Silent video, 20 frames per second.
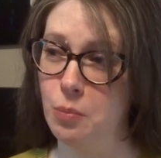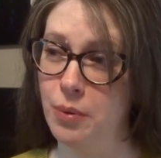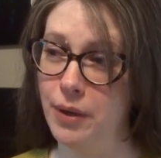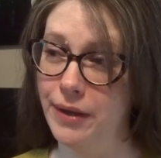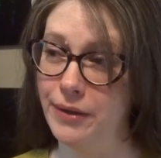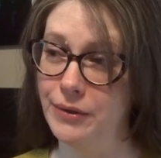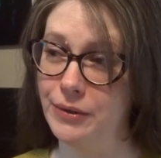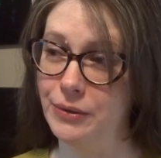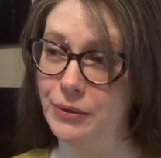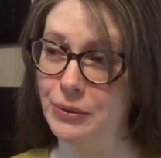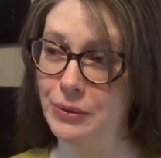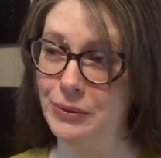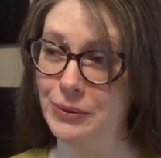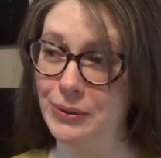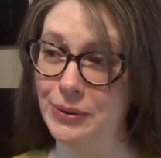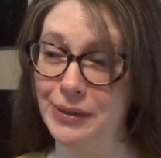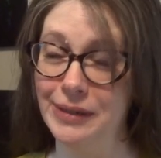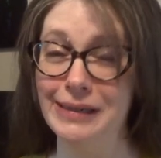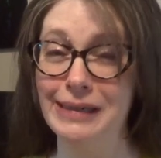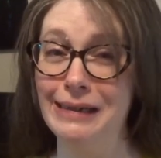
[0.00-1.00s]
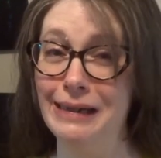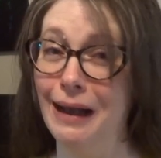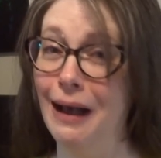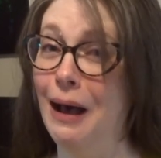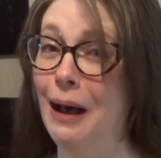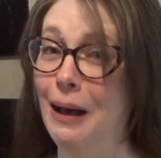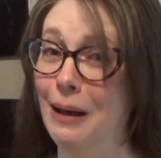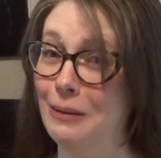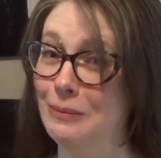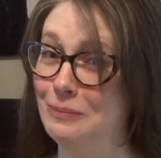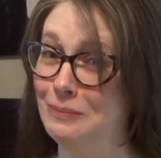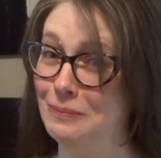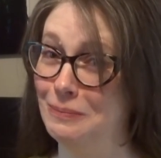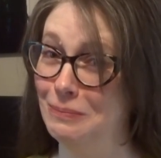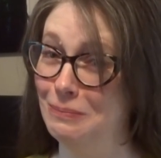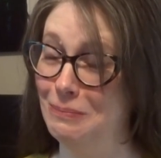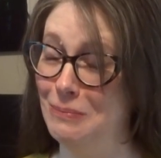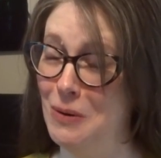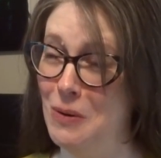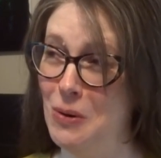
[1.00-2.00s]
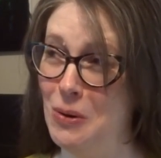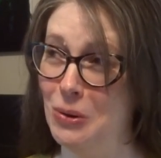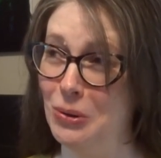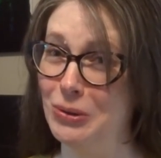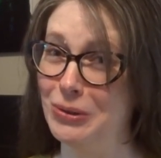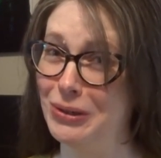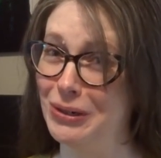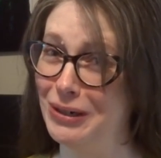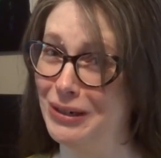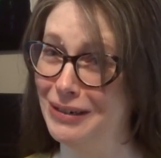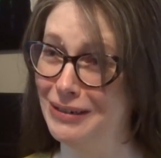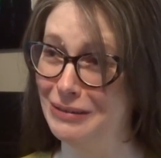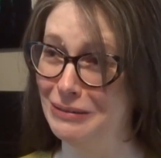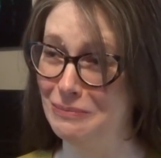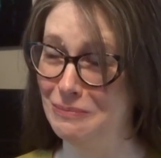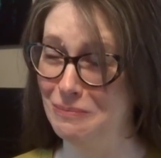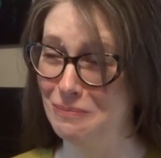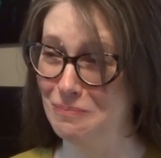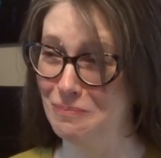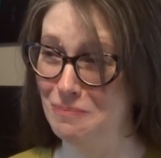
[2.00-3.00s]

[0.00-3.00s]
bottle corn cob holder